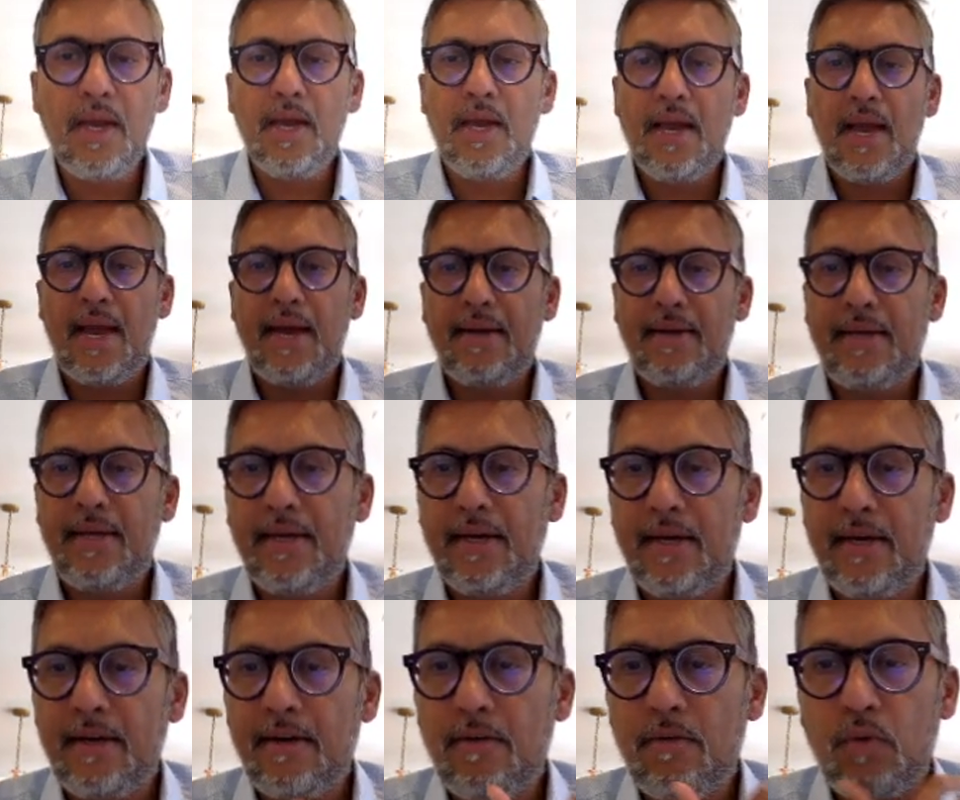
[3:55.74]
And
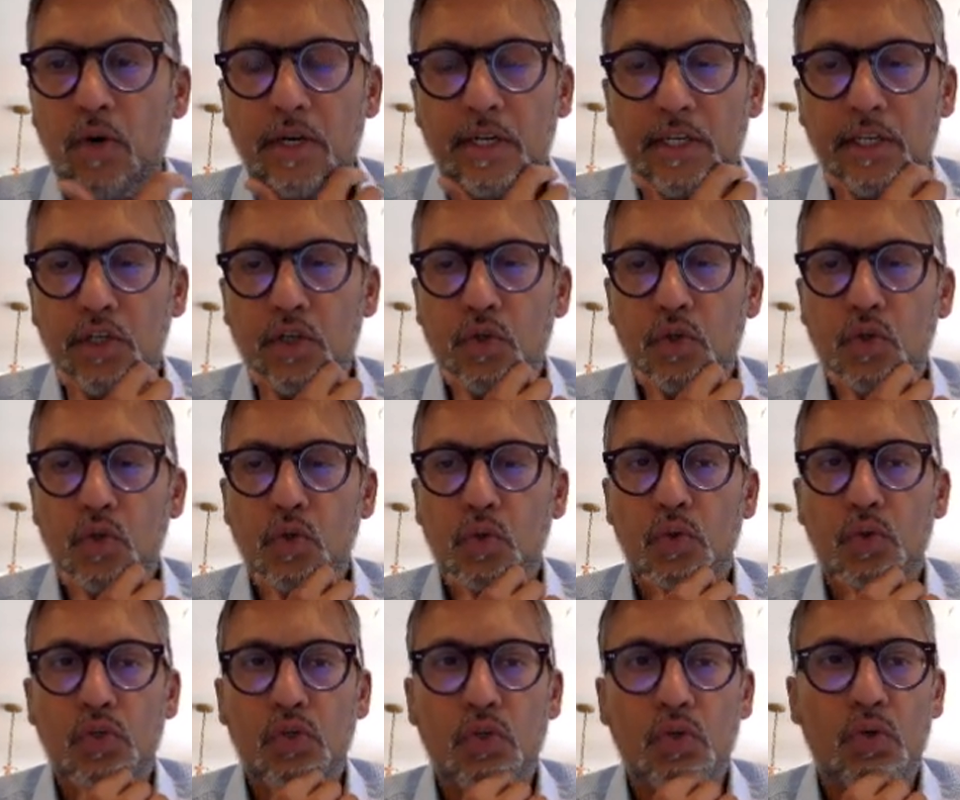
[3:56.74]
here, what did you do?
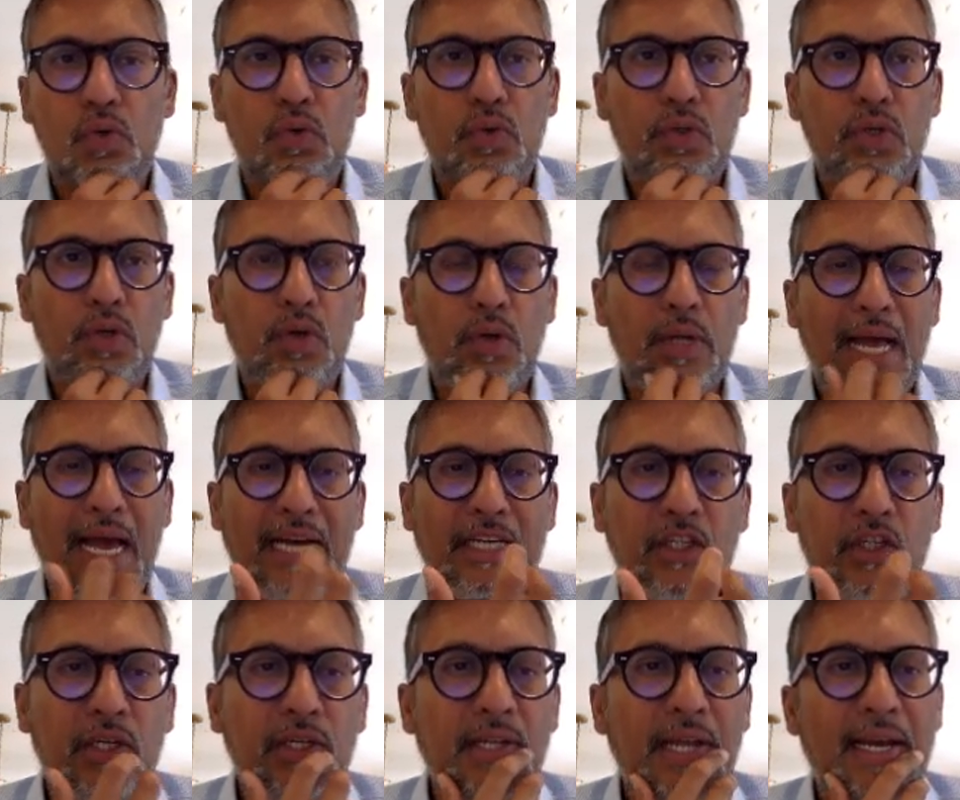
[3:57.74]
So, the
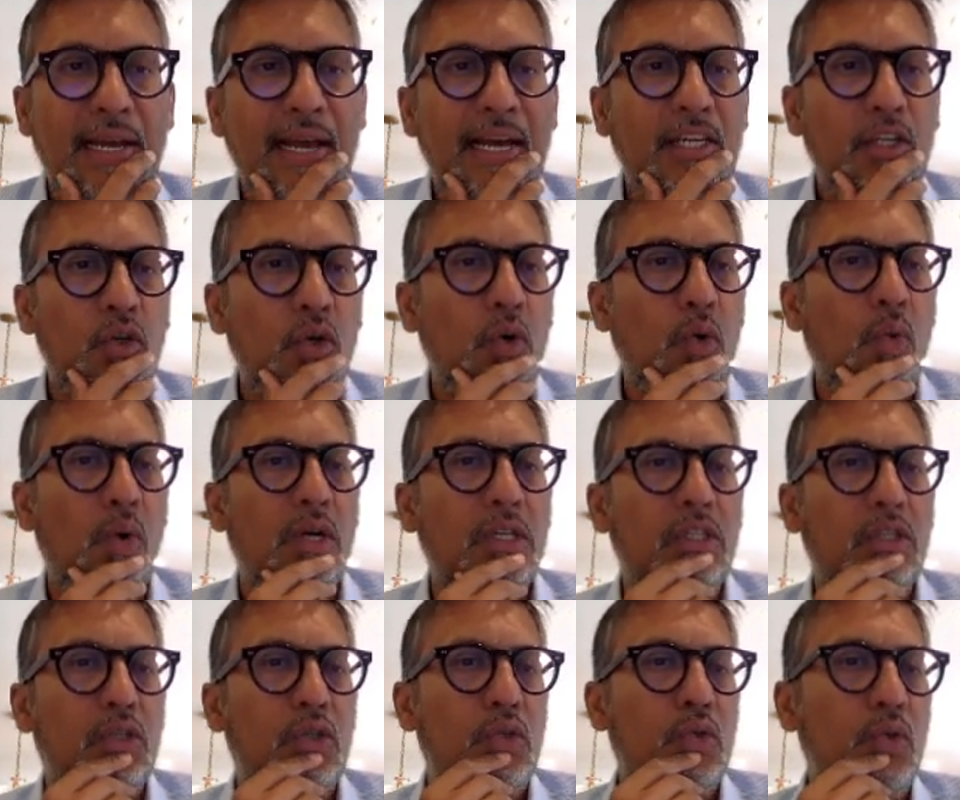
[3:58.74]
action that I took
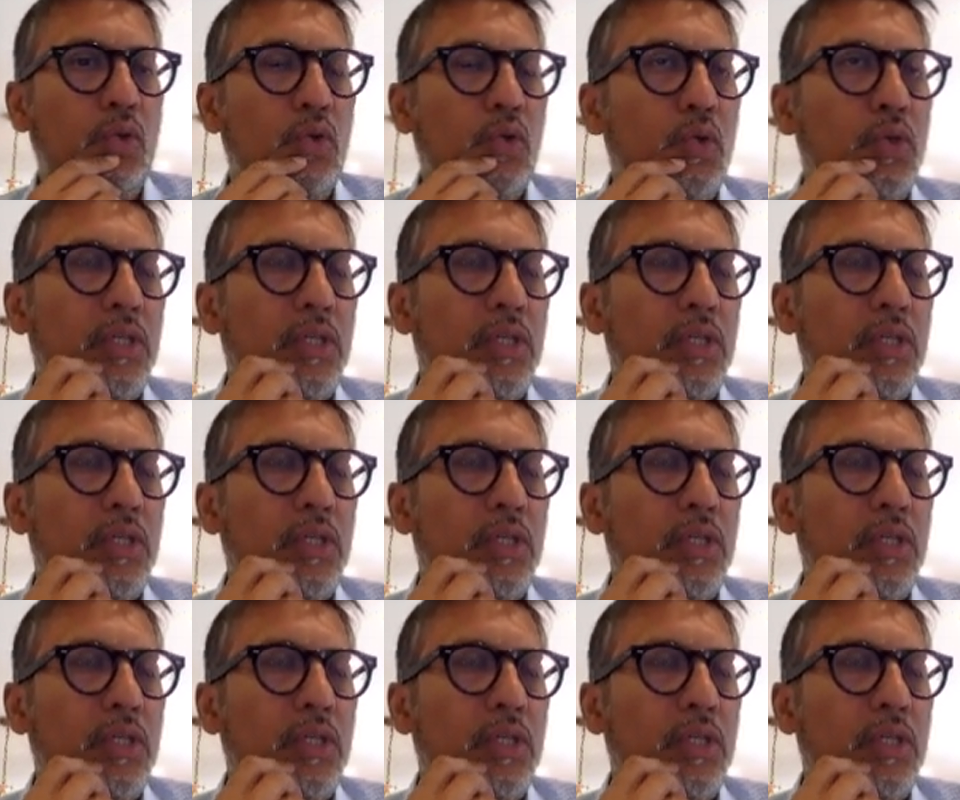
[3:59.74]
was to use